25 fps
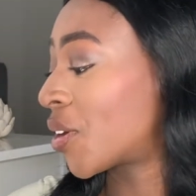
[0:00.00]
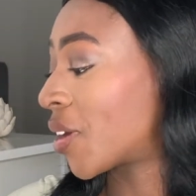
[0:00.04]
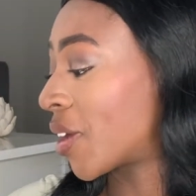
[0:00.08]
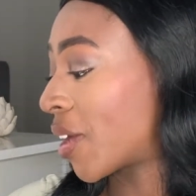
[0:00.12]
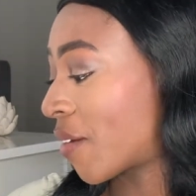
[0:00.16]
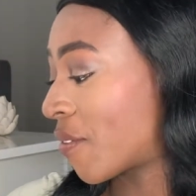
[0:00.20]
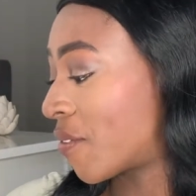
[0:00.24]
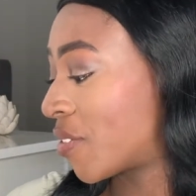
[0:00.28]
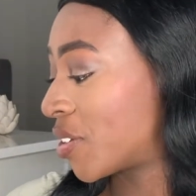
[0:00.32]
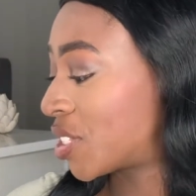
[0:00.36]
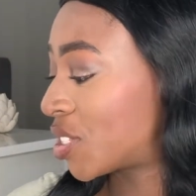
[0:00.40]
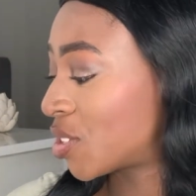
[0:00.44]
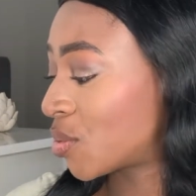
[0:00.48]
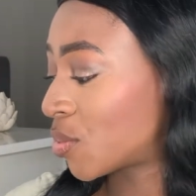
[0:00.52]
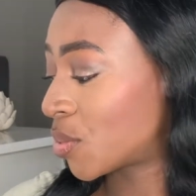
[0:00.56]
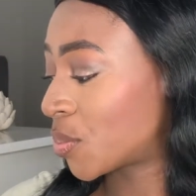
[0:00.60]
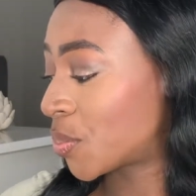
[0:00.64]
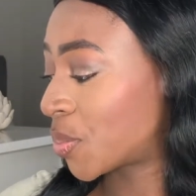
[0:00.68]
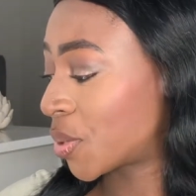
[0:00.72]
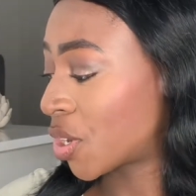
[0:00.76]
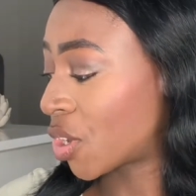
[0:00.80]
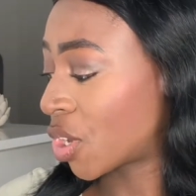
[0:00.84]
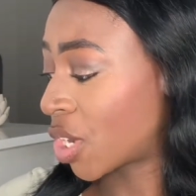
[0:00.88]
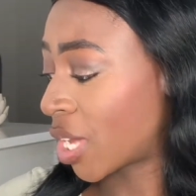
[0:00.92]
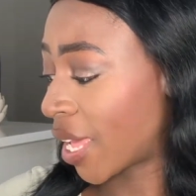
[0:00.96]
Everything will
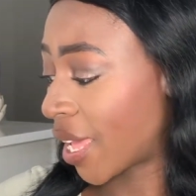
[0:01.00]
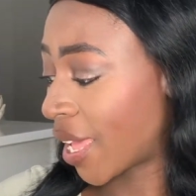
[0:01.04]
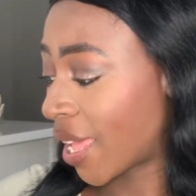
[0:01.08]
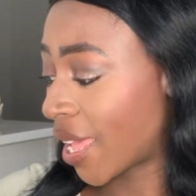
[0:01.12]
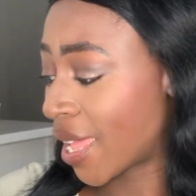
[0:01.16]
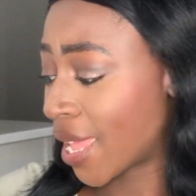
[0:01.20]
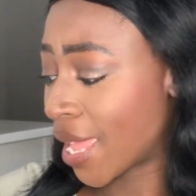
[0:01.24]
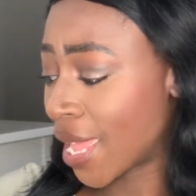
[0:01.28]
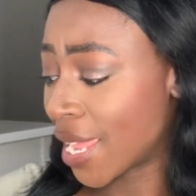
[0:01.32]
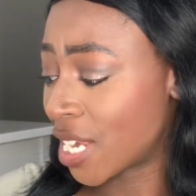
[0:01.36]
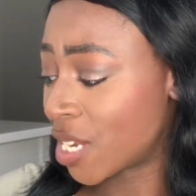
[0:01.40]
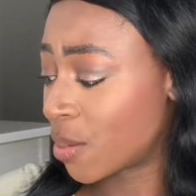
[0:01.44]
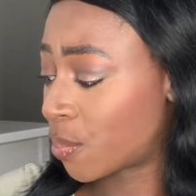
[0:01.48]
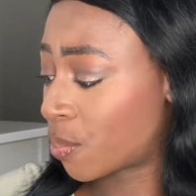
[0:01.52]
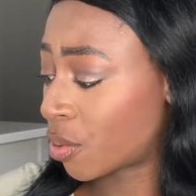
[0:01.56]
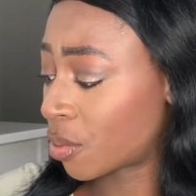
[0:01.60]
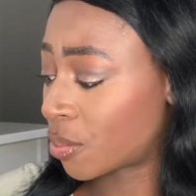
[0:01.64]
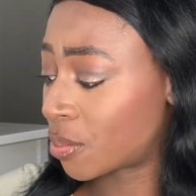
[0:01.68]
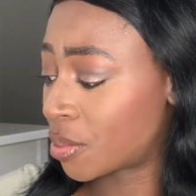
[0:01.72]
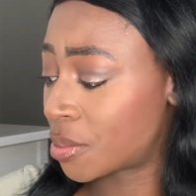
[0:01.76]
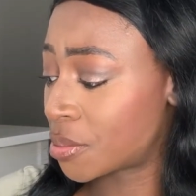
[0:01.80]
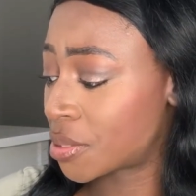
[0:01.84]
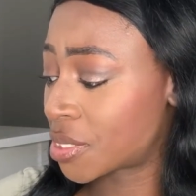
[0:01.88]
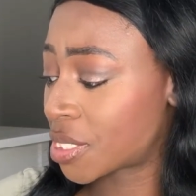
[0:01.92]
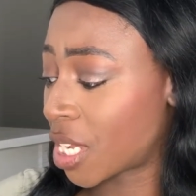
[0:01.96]
be okay. Any
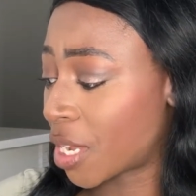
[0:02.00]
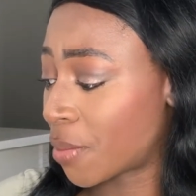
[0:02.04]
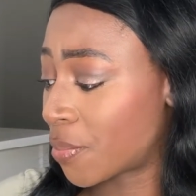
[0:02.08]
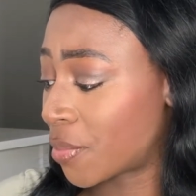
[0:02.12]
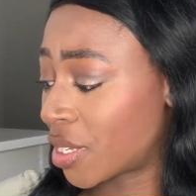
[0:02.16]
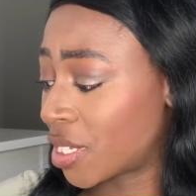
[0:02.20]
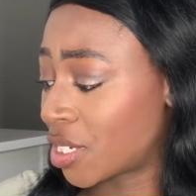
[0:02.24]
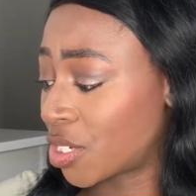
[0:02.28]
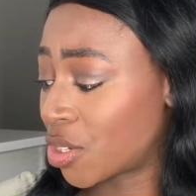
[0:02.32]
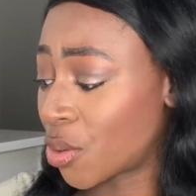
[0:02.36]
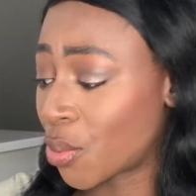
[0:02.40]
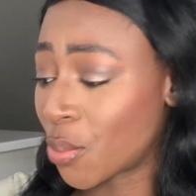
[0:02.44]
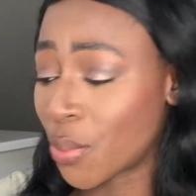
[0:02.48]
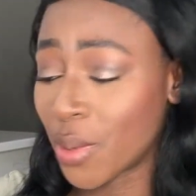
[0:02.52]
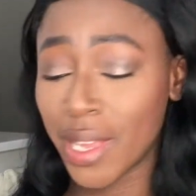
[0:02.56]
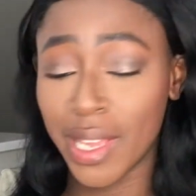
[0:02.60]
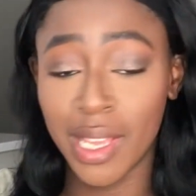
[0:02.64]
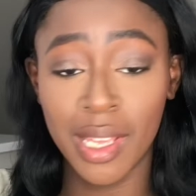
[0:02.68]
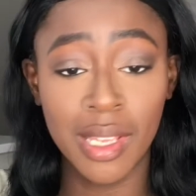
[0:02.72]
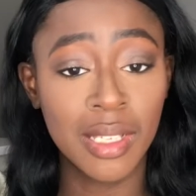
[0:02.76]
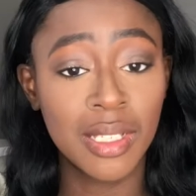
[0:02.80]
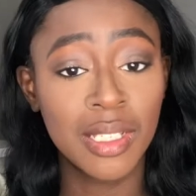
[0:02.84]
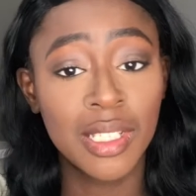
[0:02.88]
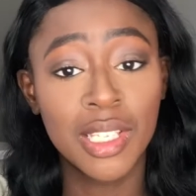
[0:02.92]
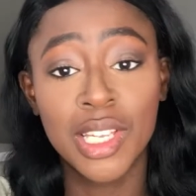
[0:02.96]
problems coming your
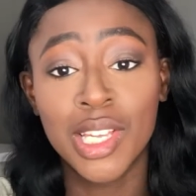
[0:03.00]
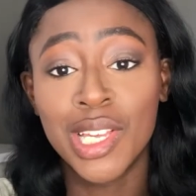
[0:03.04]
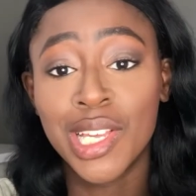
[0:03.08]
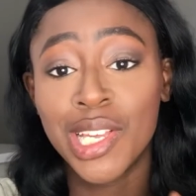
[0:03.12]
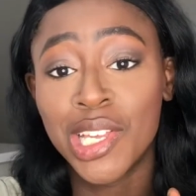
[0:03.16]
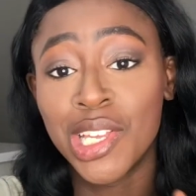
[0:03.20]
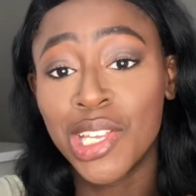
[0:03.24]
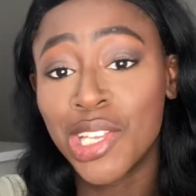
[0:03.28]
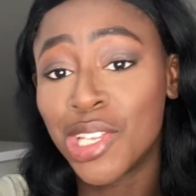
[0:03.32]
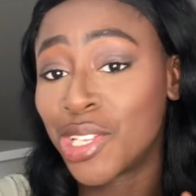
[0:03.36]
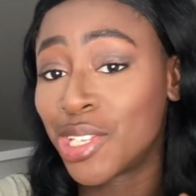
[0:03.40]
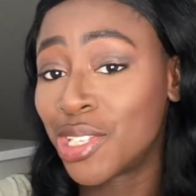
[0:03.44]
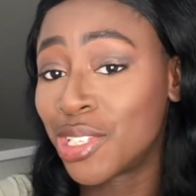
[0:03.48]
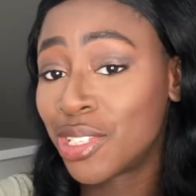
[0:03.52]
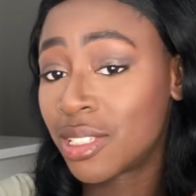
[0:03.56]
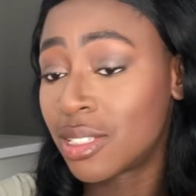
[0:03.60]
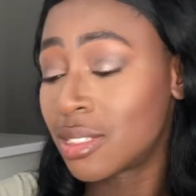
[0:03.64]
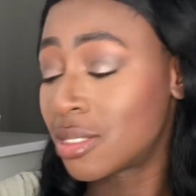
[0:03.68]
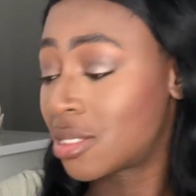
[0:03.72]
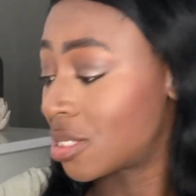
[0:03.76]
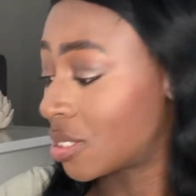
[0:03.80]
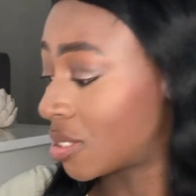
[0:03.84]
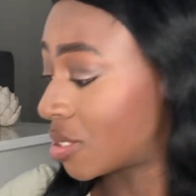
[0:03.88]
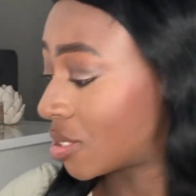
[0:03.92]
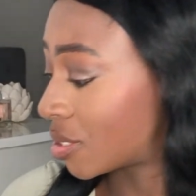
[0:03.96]
way, you
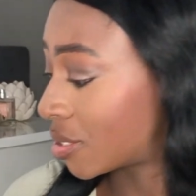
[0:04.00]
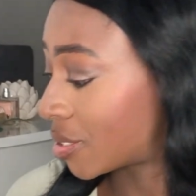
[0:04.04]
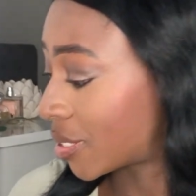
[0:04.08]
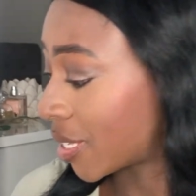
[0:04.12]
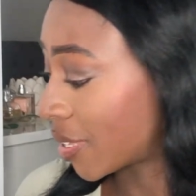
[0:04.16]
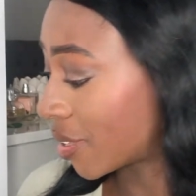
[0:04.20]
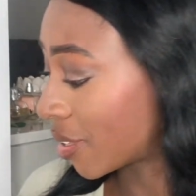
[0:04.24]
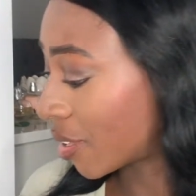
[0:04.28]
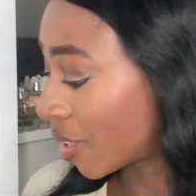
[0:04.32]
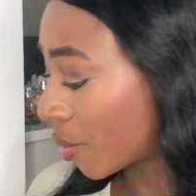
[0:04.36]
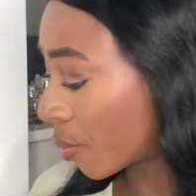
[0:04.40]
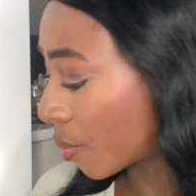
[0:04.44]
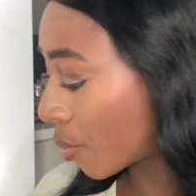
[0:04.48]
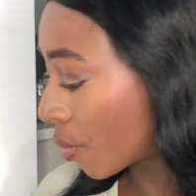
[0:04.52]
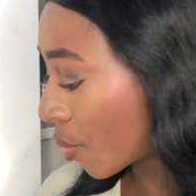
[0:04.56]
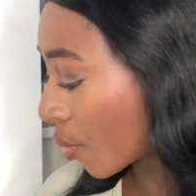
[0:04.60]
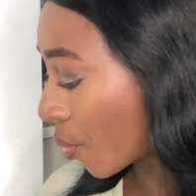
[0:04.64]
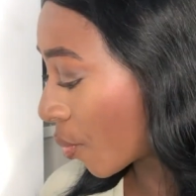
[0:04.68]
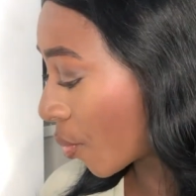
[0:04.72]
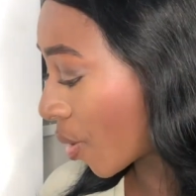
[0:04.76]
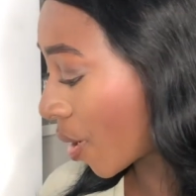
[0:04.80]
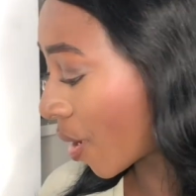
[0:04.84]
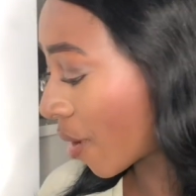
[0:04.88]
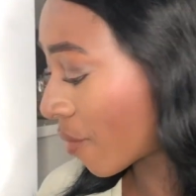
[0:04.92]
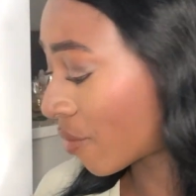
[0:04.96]
just send them
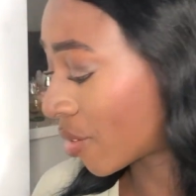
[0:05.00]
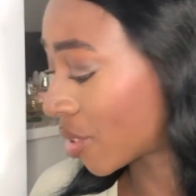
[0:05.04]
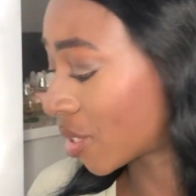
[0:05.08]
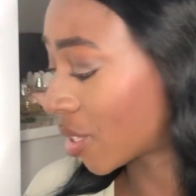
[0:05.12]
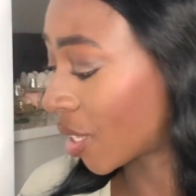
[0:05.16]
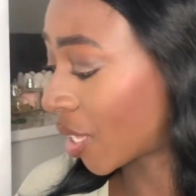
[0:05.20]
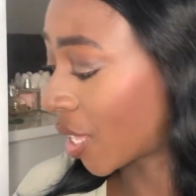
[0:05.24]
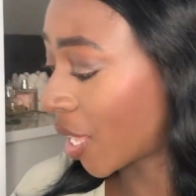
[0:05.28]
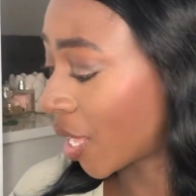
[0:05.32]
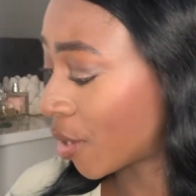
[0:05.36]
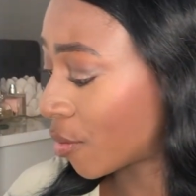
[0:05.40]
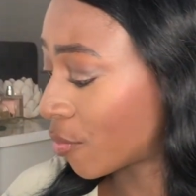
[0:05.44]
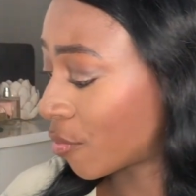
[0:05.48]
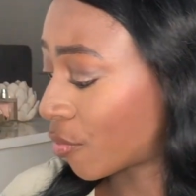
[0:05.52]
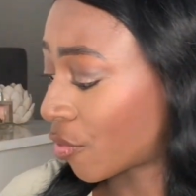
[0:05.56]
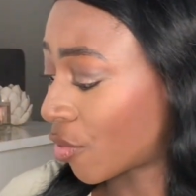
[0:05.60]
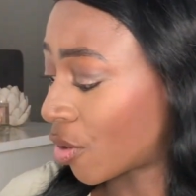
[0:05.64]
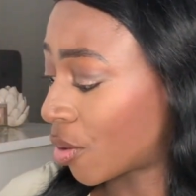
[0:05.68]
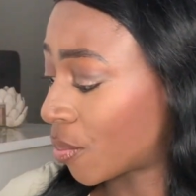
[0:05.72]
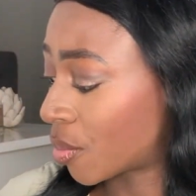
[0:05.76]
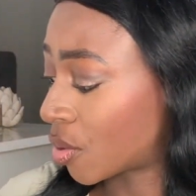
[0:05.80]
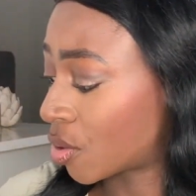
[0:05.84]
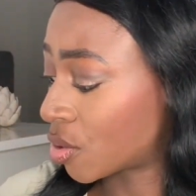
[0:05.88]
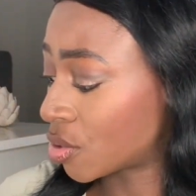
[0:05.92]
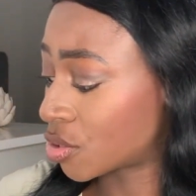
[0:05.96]
wherever they came
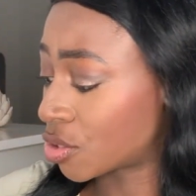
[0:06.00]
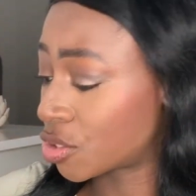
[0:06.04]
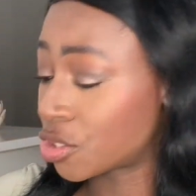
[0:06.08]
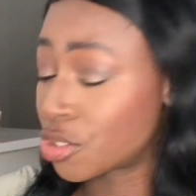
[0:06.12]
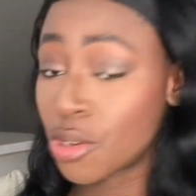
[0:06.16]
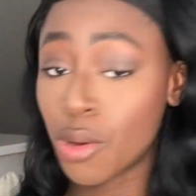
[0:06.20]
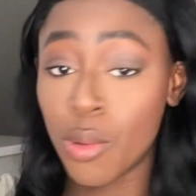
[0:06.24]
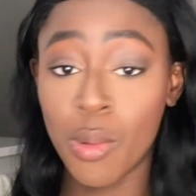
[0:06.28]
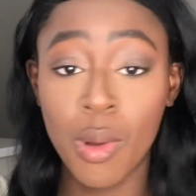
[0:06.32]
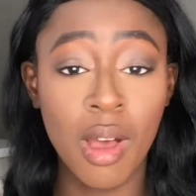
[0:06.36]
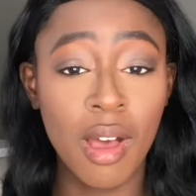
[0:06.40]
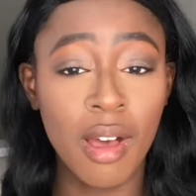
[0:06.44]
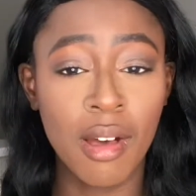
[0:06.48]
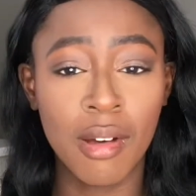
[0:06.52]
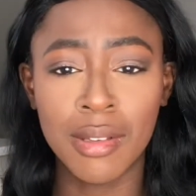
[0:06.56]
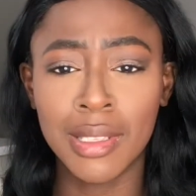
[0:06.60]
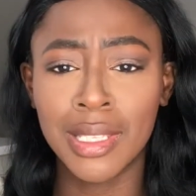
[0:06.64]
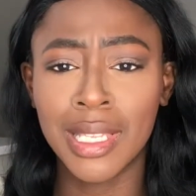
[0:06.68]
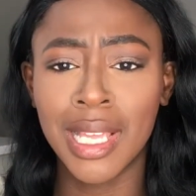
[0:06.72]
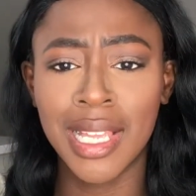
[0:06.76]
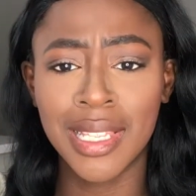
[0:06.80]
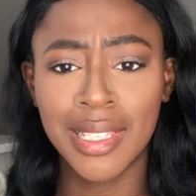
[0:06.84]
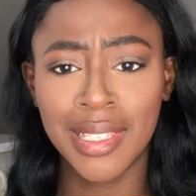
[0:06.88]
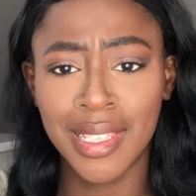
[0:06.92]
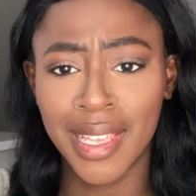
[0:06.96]
from, because you know what, on
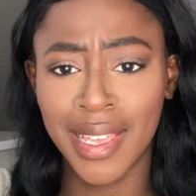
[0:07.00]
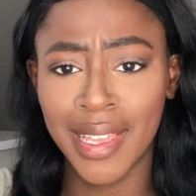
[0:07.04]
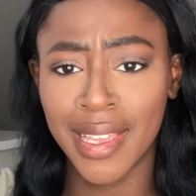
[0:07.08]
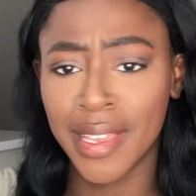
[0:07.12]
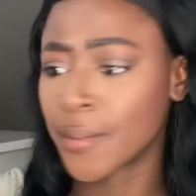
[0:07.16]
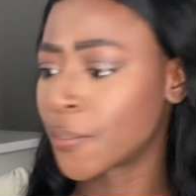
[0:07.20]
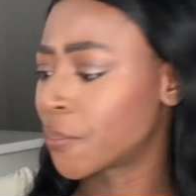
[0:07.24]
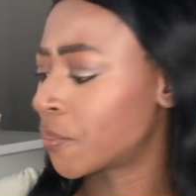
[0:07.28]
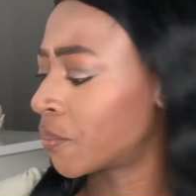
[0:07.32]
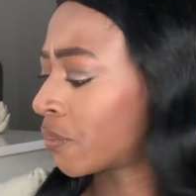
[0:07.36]
that day